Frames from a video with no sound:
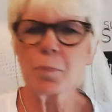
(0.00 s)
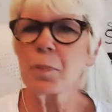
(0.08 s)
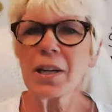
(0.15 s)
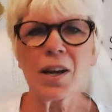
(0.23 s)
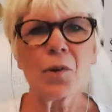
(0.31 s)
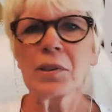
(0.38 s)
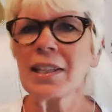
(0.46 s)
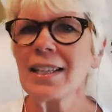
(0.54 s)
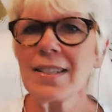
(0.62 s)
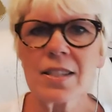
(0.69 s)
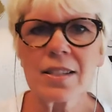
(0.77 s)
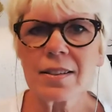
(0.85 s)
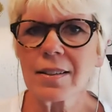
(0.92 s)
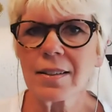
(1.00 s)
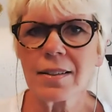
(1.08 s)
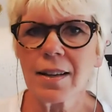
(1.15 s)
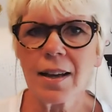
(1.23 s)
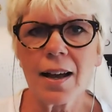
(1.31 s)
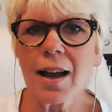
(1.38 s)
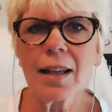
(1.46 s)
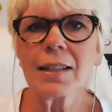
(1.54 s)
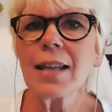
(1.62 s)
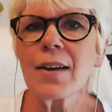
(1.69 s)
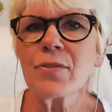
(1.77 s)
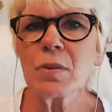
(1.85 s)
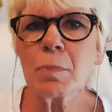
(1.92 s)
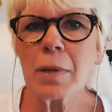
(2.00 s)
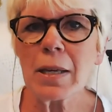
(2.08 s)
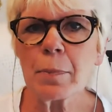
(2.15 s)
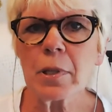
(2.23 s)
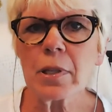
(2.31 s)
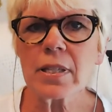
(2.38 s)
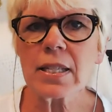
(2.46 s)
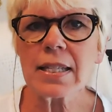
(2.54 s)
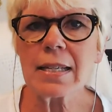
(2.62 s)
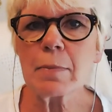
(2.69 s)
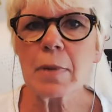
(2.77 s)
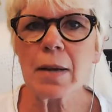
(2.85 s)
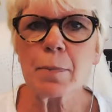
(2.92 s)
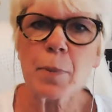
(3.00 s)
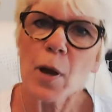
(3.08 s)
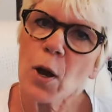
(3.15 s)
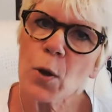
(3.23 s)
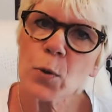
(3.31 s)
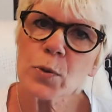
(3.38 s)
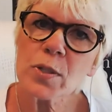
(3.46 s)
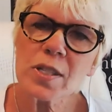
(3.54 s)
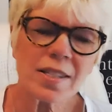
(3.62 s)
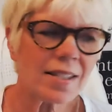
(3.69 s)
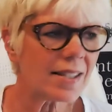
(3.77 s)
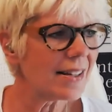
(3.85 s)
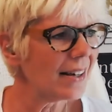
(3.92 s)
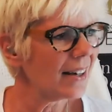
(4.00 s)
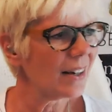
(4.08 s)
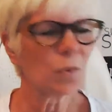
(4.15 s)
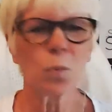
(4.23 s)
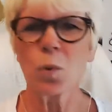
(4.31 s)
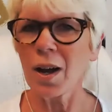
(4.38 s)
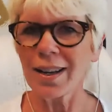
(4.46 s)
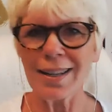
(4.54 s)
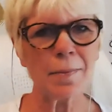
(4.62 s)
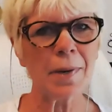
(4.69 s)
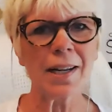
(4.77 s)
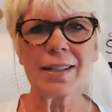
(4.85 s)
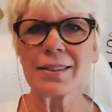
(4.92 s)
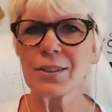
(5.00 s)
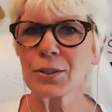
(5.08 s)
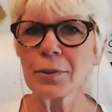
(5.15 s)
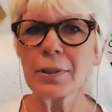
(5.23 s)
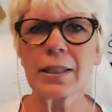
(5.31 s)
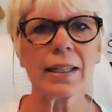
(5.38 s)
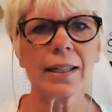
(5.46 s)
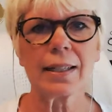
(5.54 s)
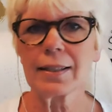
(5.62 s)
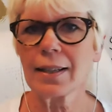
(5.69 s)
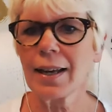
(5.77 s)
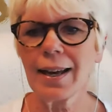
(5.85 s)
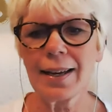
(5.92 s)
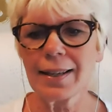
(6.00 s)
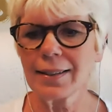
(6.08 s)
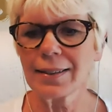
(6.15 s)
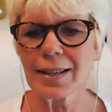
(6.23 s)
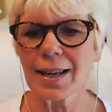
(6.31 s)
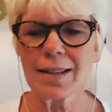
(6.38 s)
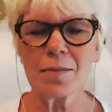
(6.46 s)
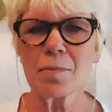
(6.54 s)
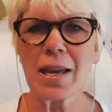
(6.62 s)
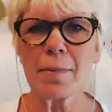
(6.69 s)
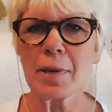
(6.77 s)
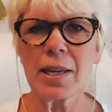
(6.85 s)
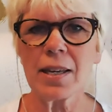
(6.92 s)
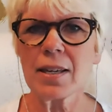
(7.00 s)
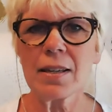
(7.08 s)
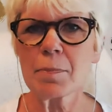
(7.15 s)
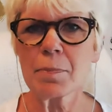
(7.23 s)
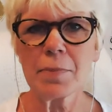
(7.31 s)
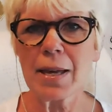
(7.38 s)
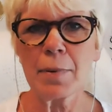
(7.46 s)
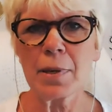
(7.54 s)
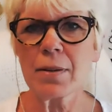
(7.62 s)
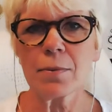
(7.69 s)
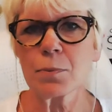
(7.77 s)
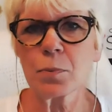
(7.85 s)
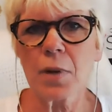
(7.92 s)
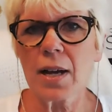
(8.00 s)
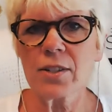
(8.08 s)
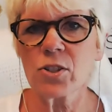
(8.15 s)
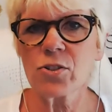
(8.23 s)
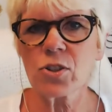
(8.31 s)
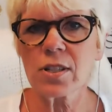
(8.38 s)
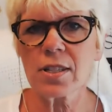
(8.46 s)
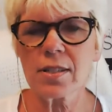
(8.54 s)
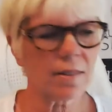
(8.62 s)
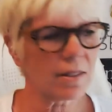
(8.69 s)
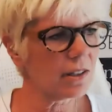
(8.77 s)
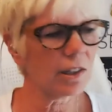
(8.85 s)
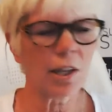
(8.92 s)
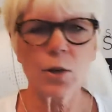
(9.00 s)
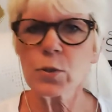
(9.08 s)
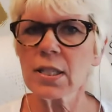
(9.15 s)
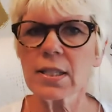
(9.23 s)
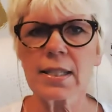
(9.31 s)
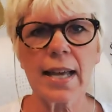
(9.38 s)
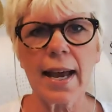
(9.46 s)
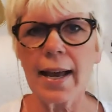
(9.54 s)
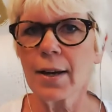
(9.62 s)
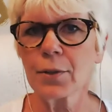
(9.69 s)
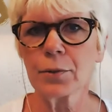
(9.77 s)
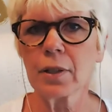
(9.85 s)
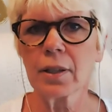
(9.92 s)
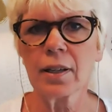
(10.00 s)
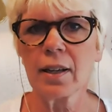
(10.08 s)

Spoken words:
only 11 people see my posts, why am I doing it? And maybe I should just close it down.